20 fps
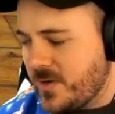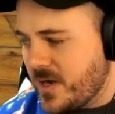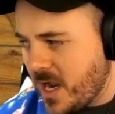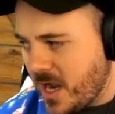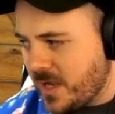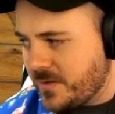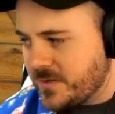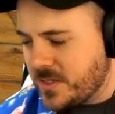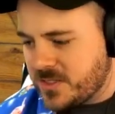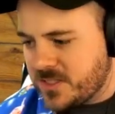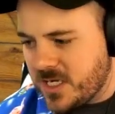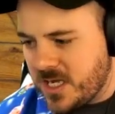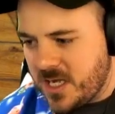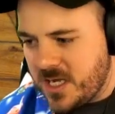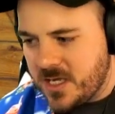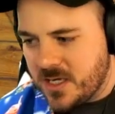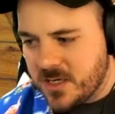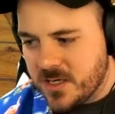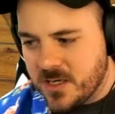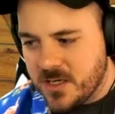an eye on the
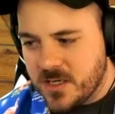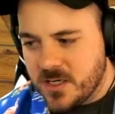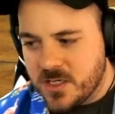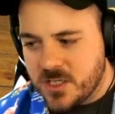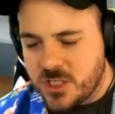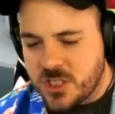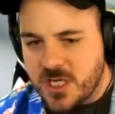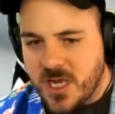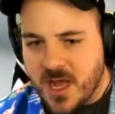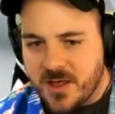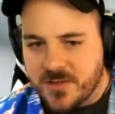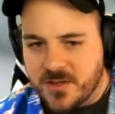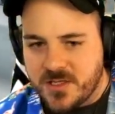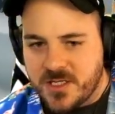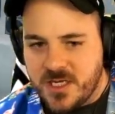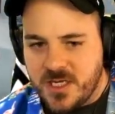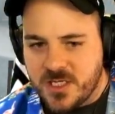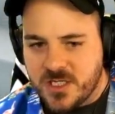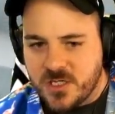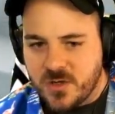tea, see how the
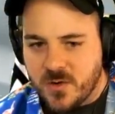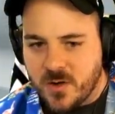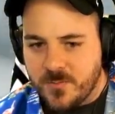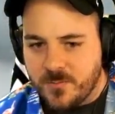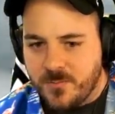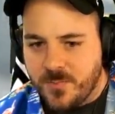tea's doing.